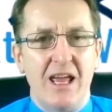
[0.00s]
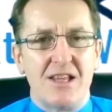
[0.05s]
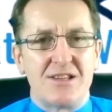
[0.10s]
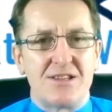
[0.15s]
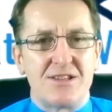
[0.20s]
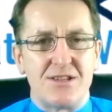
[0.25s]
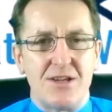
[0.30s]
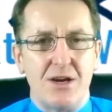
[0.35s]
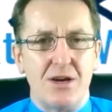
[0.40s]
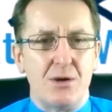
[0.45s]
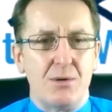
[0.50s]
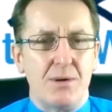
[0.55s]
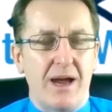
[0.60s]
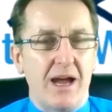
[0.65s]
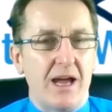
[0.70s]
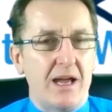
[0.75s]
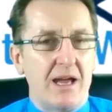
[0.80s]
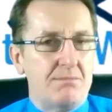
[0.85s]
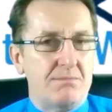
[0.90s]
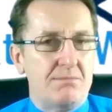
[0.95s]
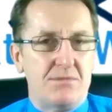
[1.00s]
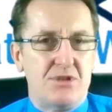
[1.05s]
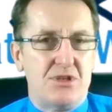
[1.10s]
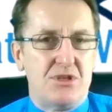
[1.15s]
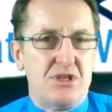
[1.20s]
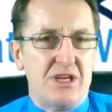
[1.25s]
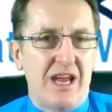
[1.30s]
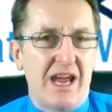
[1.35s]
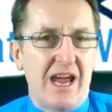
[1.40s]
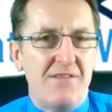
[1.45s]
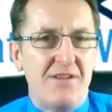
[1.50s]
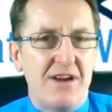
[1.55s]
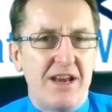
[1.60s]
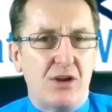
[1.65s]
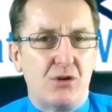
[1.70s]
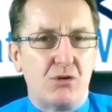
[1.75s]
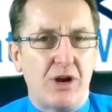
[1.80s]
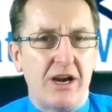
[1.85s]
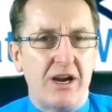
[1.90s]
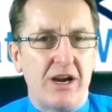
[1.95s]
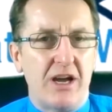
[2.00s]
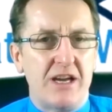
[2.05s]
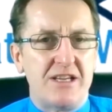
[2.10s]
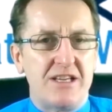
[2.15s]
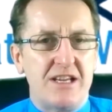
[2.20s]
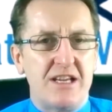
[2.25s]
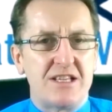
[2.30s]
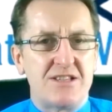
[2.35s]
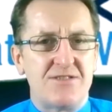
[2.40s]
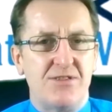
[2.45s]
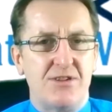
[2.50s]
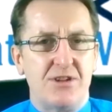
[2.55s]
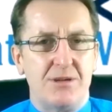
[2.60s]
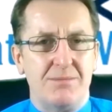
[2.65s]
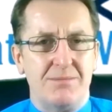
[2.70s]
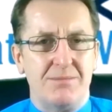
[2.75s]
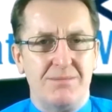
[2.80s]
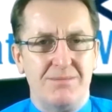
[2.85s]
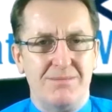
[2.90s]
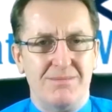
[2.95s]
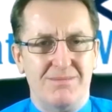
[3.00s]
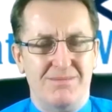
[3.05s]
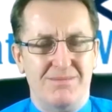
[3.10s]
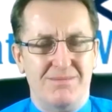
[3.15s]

So, do you have any great ideas for them?